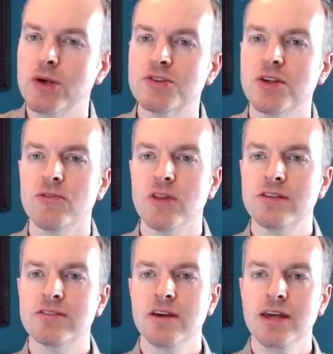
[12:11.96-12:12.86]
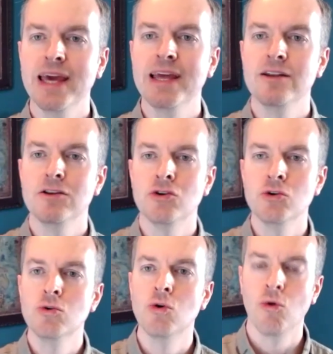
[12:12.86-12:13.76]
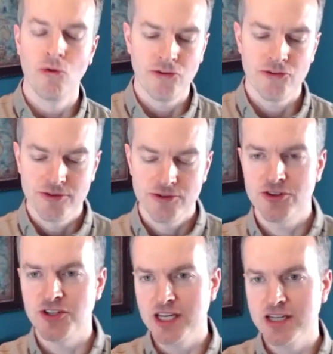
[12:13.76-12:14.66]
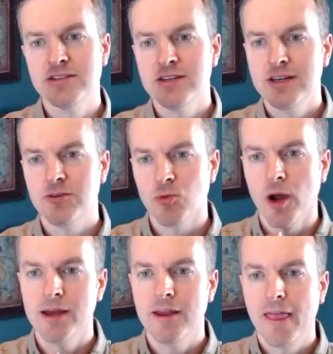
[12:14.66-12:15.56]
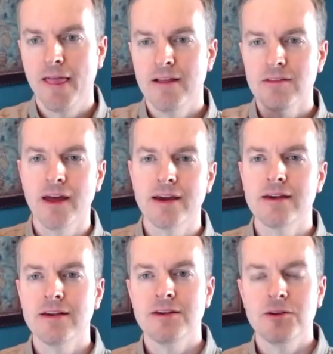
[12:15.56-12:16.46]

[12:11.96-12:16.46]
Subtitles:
yourself, let's say, in Google's seat, right? Like,